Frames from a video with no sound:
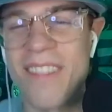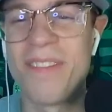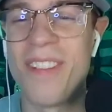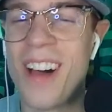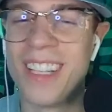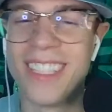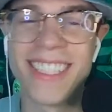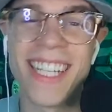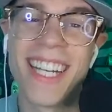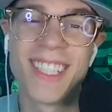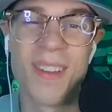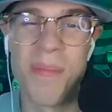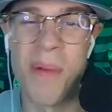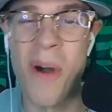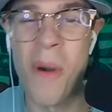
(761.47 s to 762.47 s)
fun. Shout
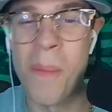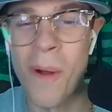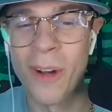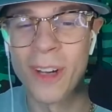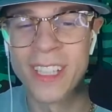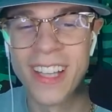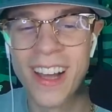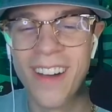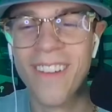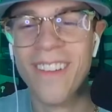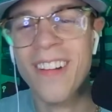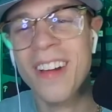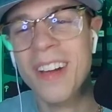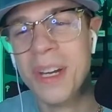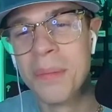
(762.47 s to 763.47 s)
out to ballpark though.
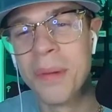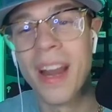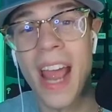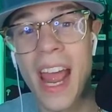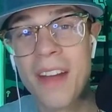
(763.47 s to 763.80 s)
But